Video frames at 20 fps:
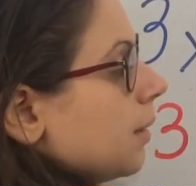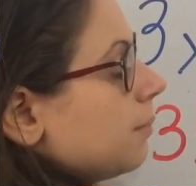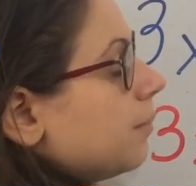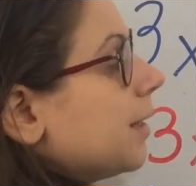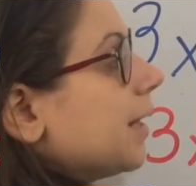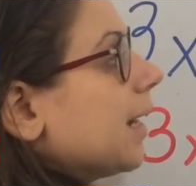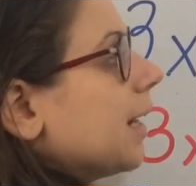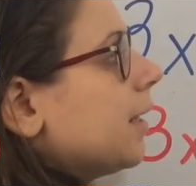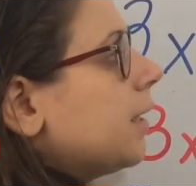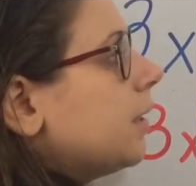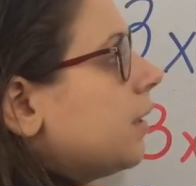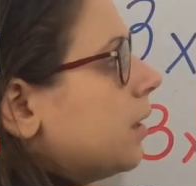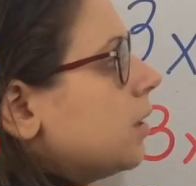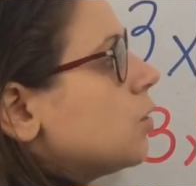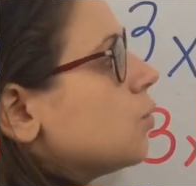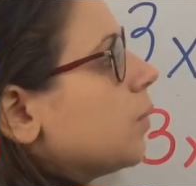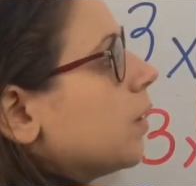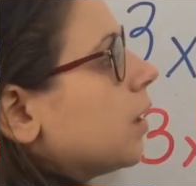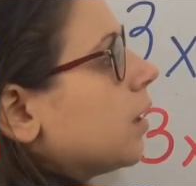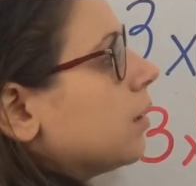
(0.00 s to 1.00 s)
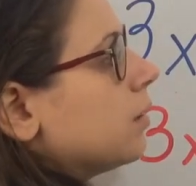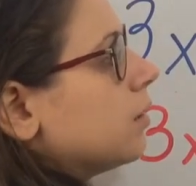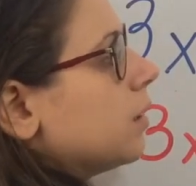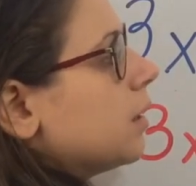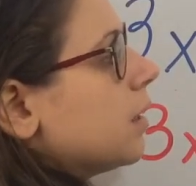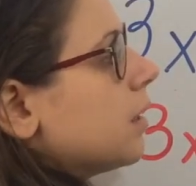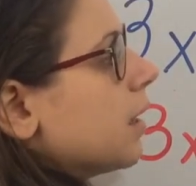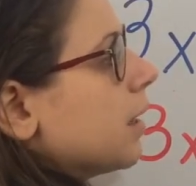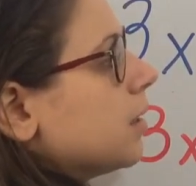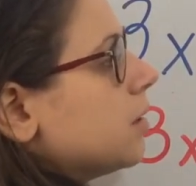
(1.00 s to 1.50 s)
but I need
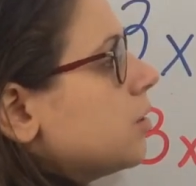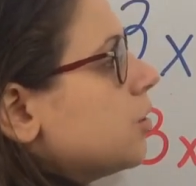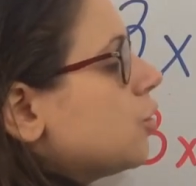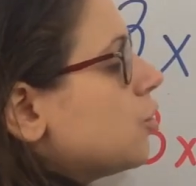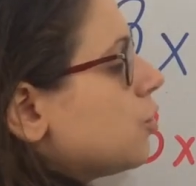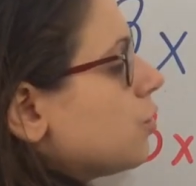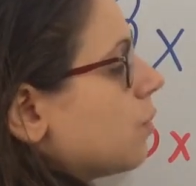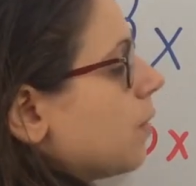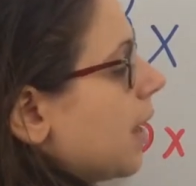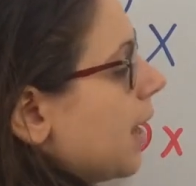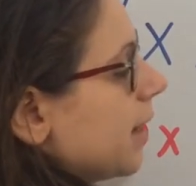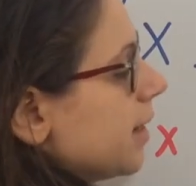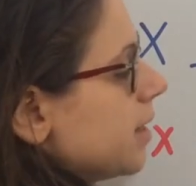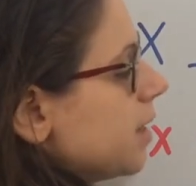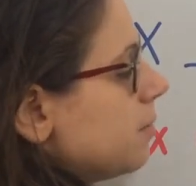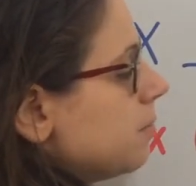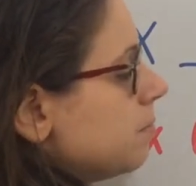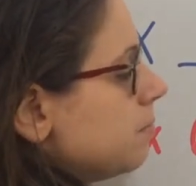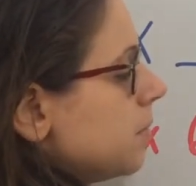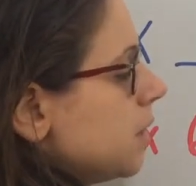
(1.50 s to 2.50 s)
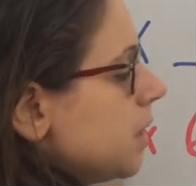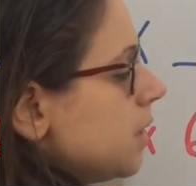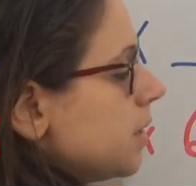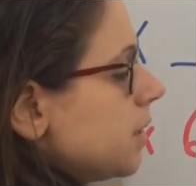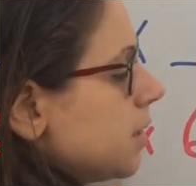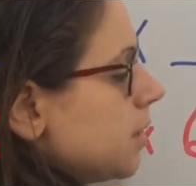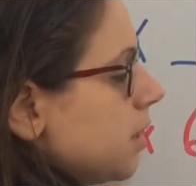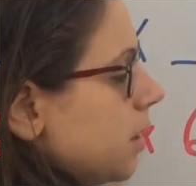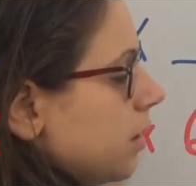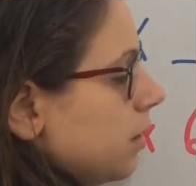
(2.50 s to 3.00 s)
192. I am
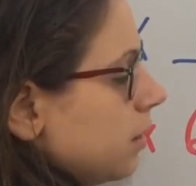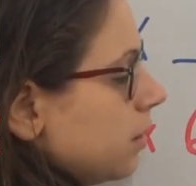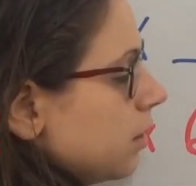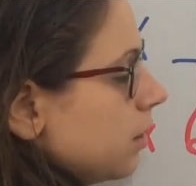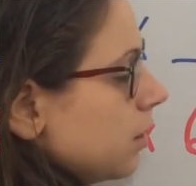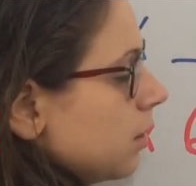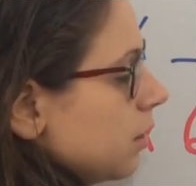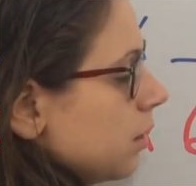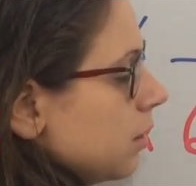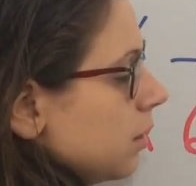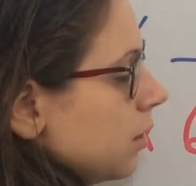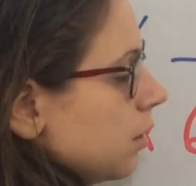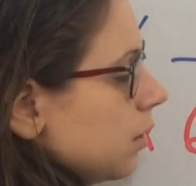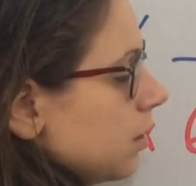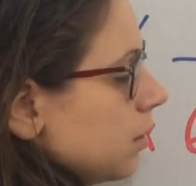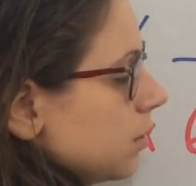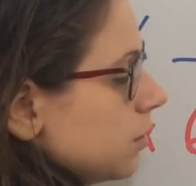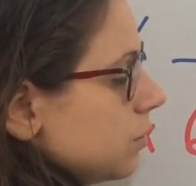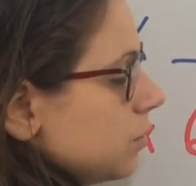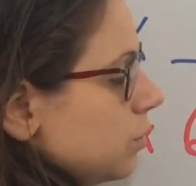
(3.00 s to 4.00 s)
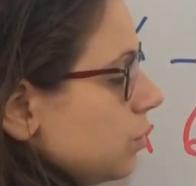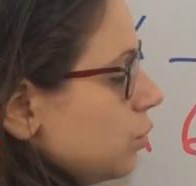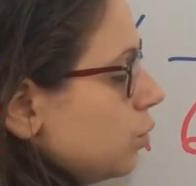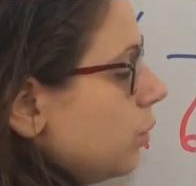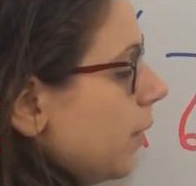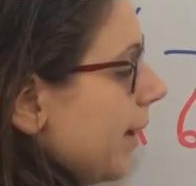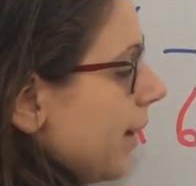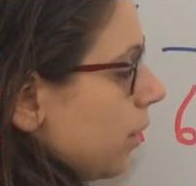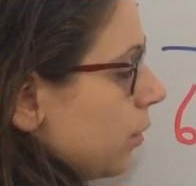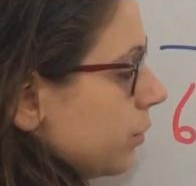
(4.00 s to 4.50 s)
missing
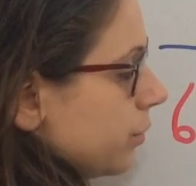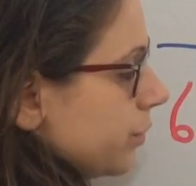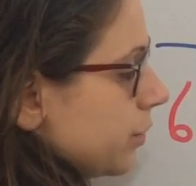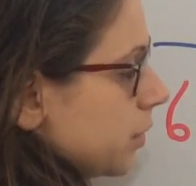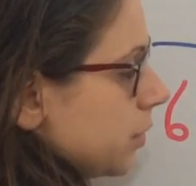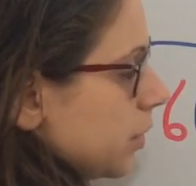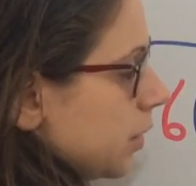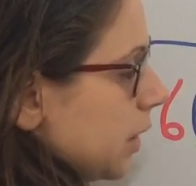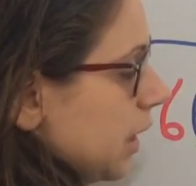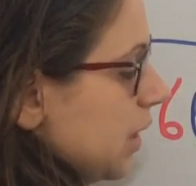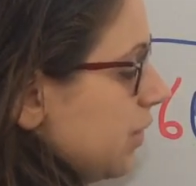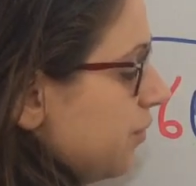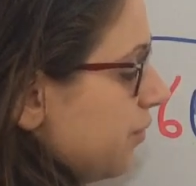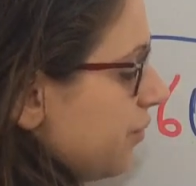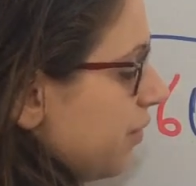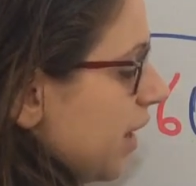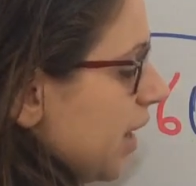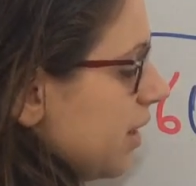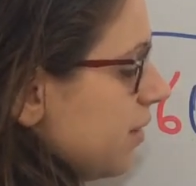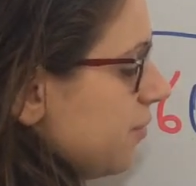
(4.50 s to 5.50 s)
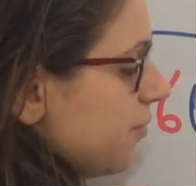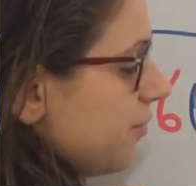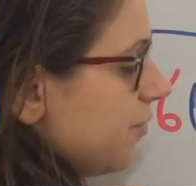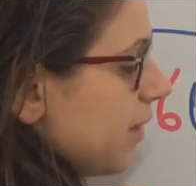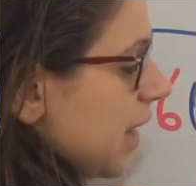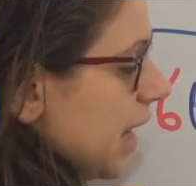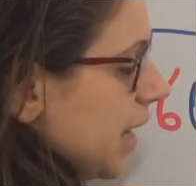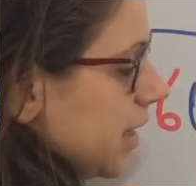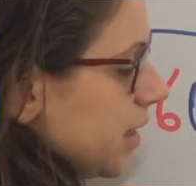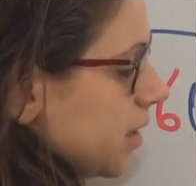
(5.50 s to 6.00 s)
12. If I
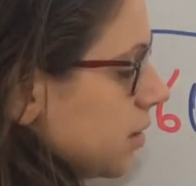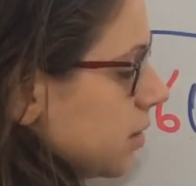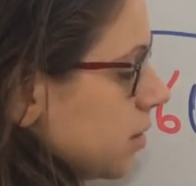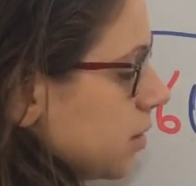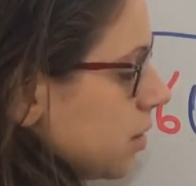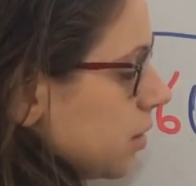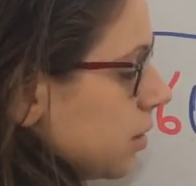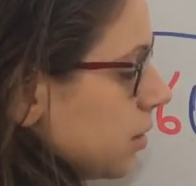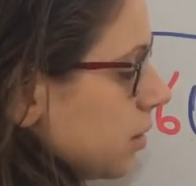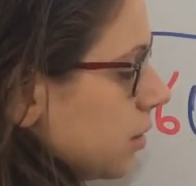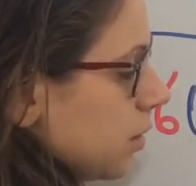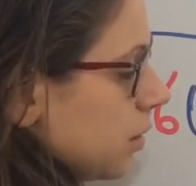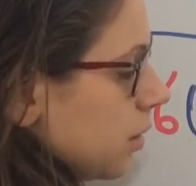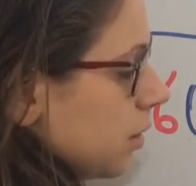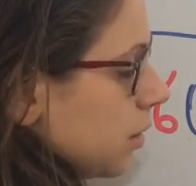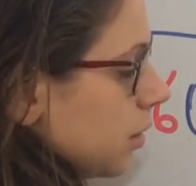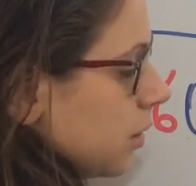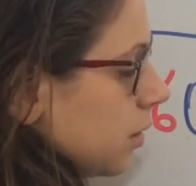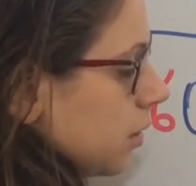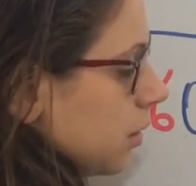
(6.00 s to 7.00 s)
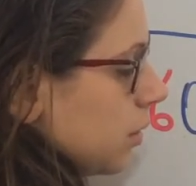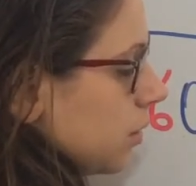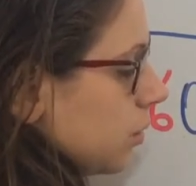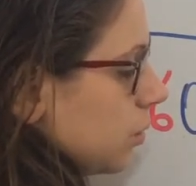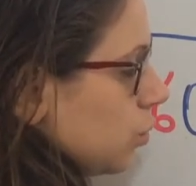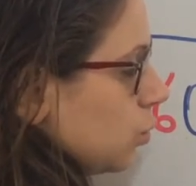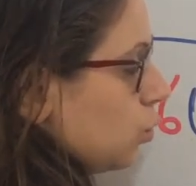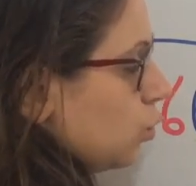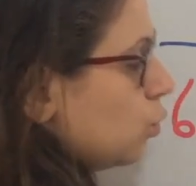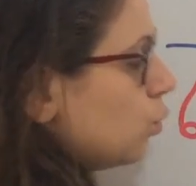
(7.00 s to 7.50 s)
find
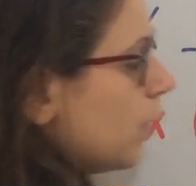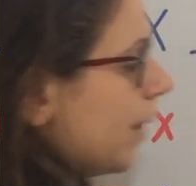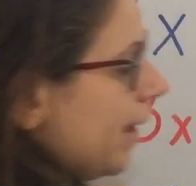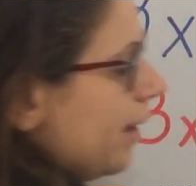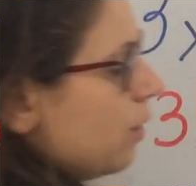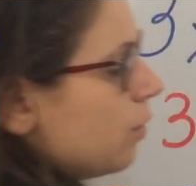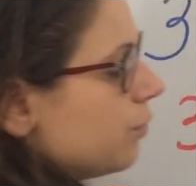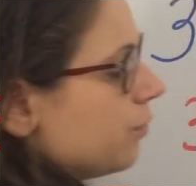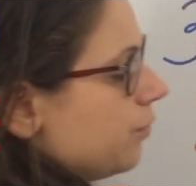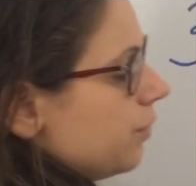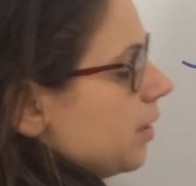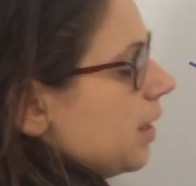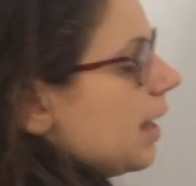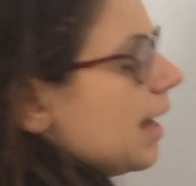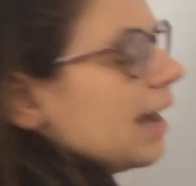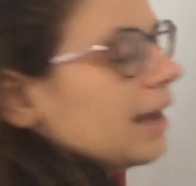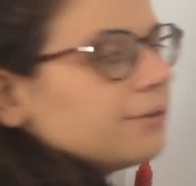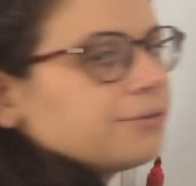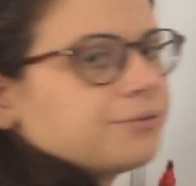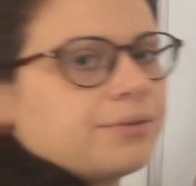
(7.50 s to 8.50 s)
12, I